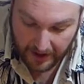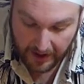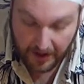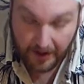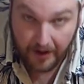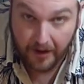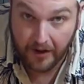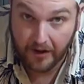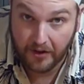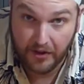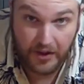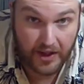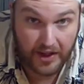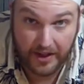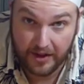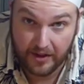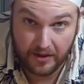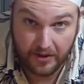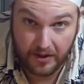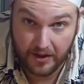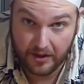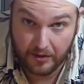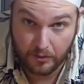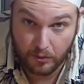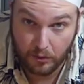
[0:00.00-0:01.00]

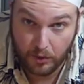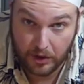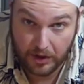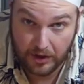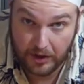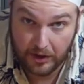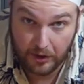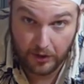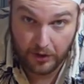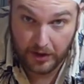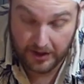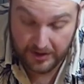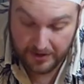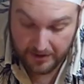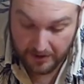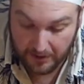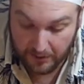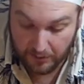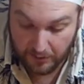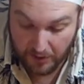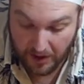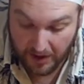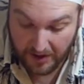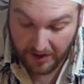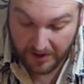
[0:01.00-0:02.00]
We're cooking so
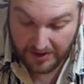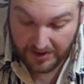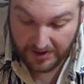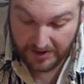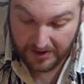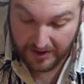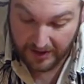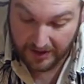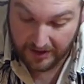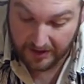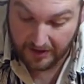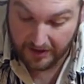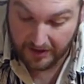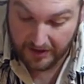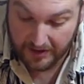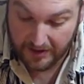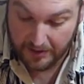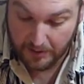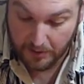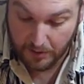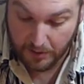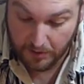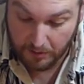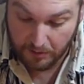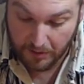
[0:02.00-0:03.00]
fast today that these
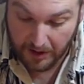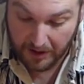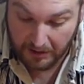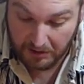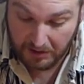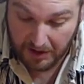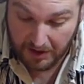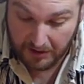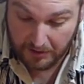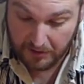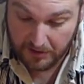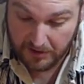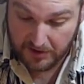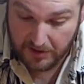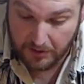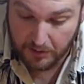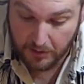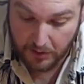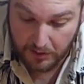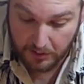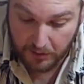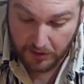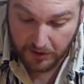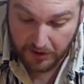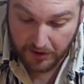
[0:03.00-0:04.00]
won't melt out, so we
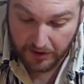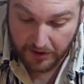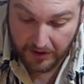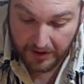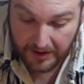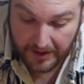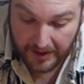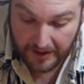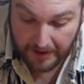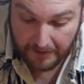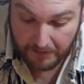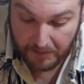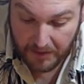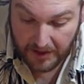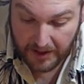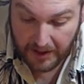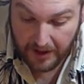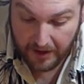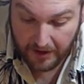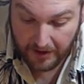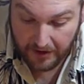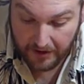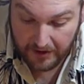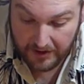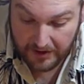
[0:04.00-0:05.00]
want to
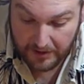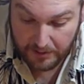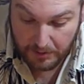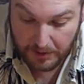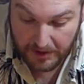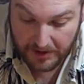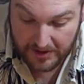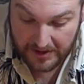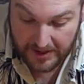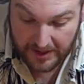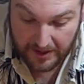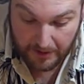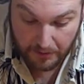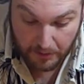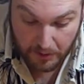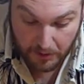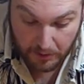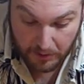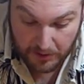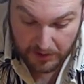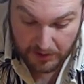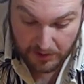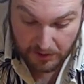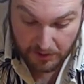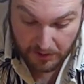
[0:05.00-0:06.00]
cut these bits out, but we
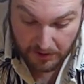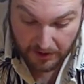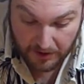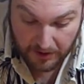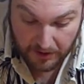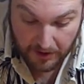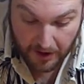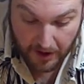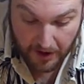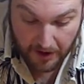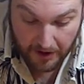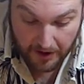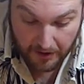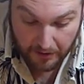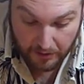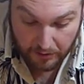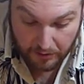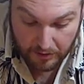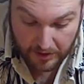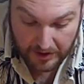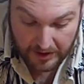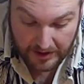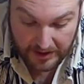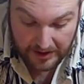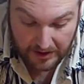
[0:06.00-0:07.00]
just want to cut
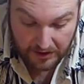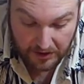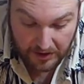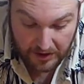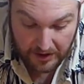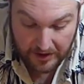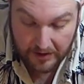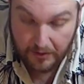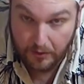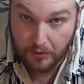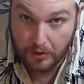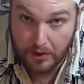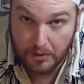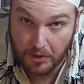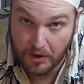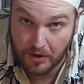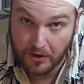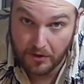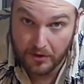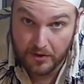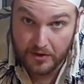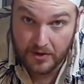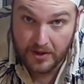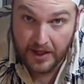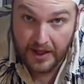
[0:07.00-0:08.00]
really thin
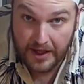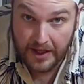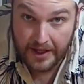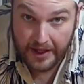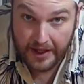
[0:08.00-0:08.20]
ribbons.